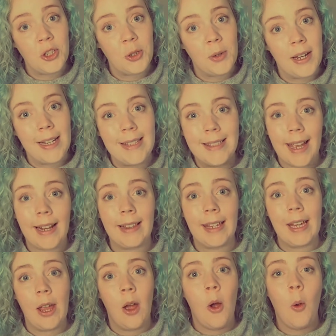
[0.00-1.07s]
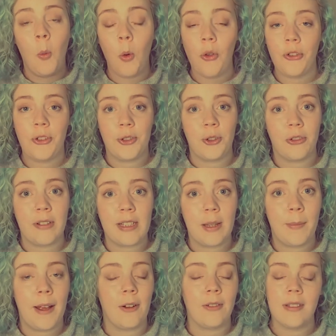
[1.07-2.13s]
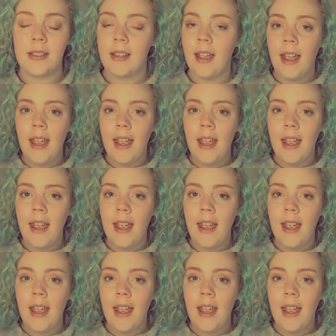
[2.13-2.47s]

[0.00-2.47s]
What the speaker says: you exactly what the story is about.